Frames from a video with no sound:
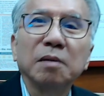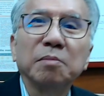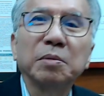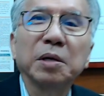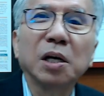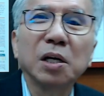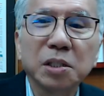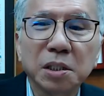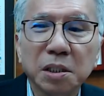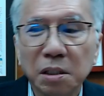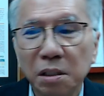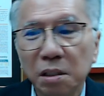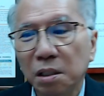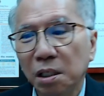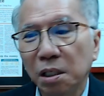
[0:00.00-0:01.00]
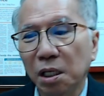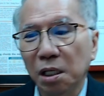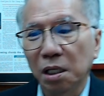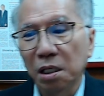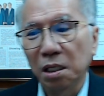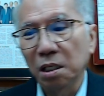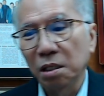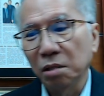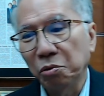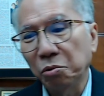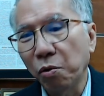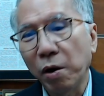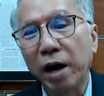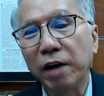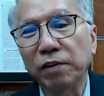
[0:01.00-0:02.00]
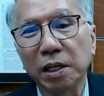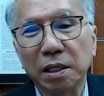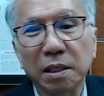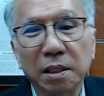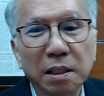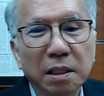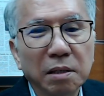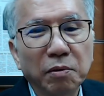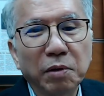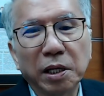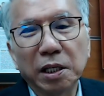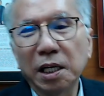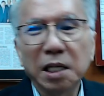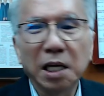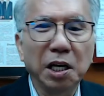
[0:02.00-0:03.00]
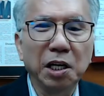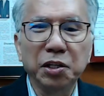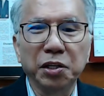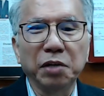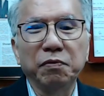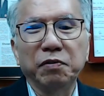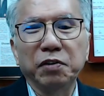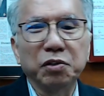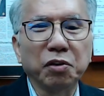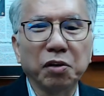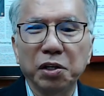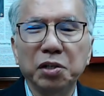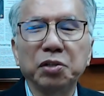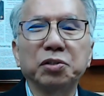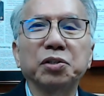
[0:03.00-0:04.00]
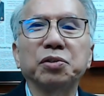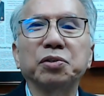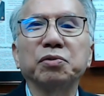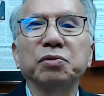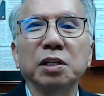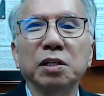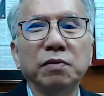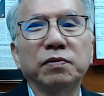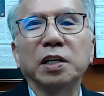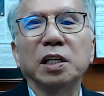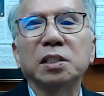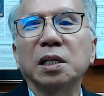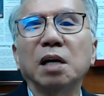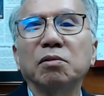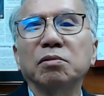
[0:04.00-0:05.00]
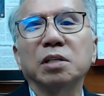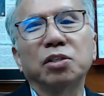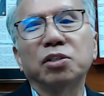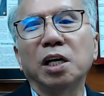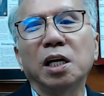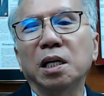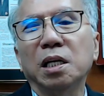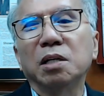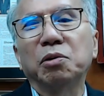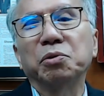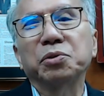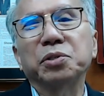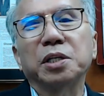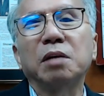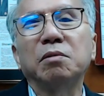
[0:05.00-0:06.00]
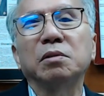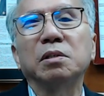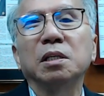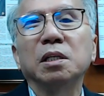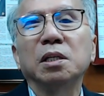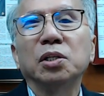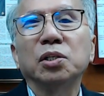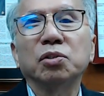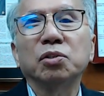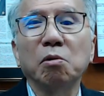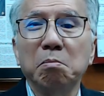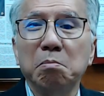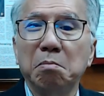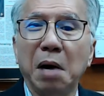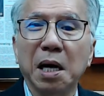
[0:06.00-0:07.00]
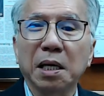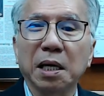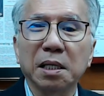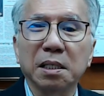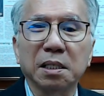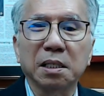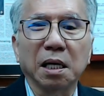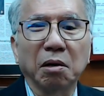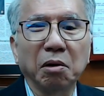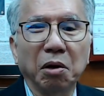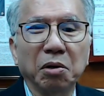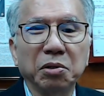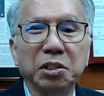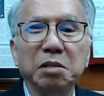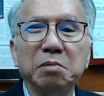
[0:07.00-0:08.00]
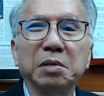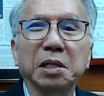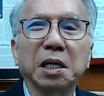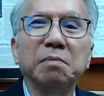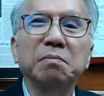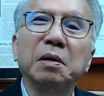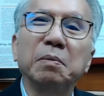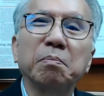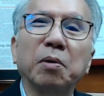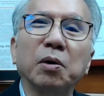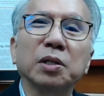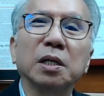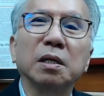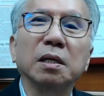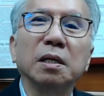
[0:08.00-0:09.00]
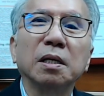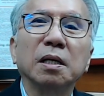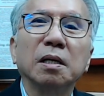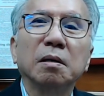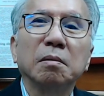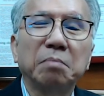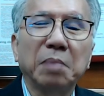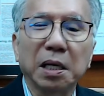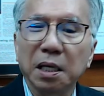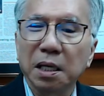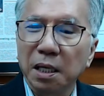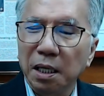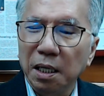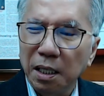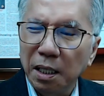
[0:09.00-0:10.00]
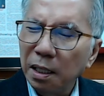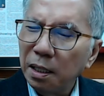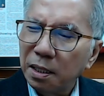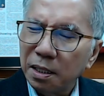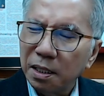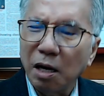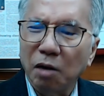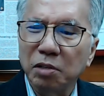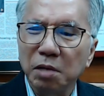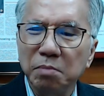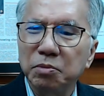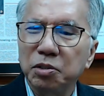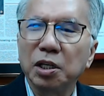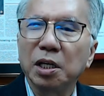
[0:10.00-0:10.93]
Because whoever, whether they're individual or institution, if they sell the share, it goes down. So market psychology become important. But it seldom